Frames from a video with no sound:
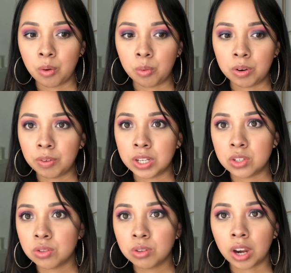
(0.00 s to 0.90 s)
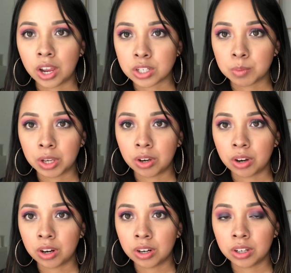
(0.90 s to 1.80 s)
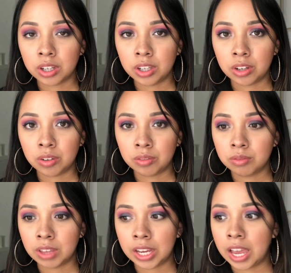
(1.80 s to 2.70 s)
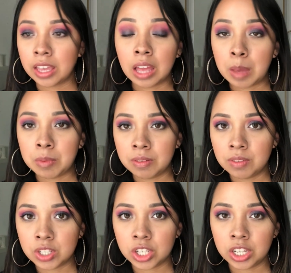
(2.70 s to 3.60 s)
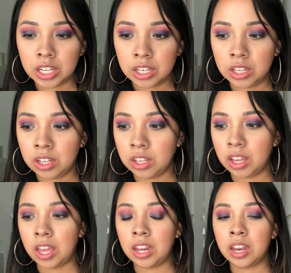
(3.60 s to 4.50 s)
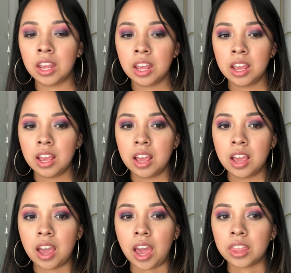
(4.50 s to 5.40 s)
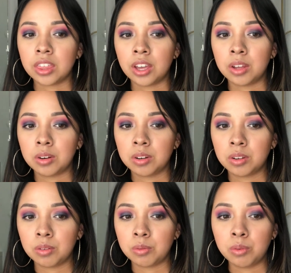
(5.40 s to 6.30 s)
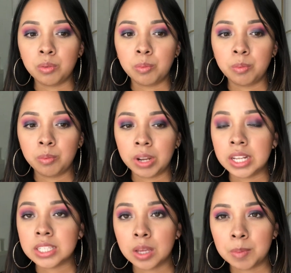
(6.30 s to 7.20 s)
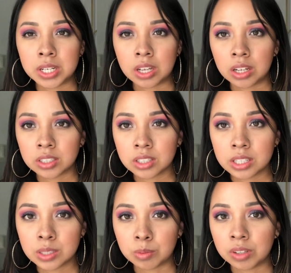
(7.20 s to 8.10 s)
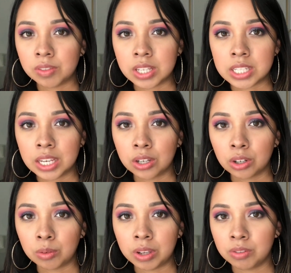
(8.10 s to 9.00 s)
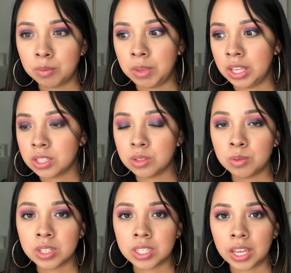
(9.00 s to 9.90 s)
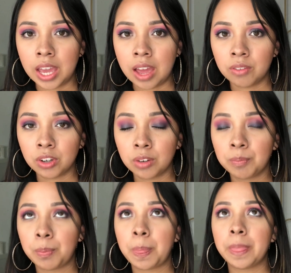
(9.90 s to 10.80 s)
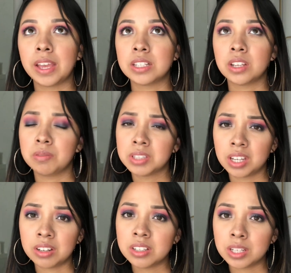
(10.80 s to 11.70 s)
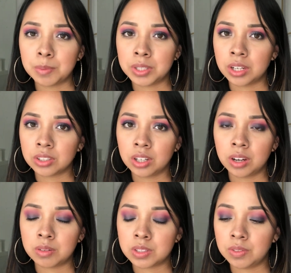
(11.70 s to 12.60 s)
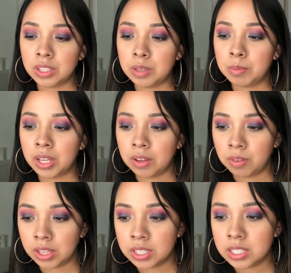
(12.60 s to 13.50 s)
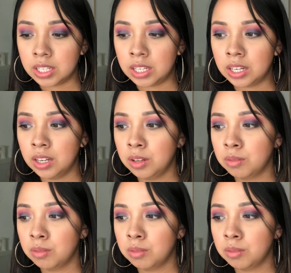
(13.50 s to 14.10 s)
what if I do crash my car? You know, like I'm envisioning, and I thought, well, when I tell my doctor this, what if they take her away from me as soon as I have her? And so I was scared to tell my doctor how I was feeling, but I finally did,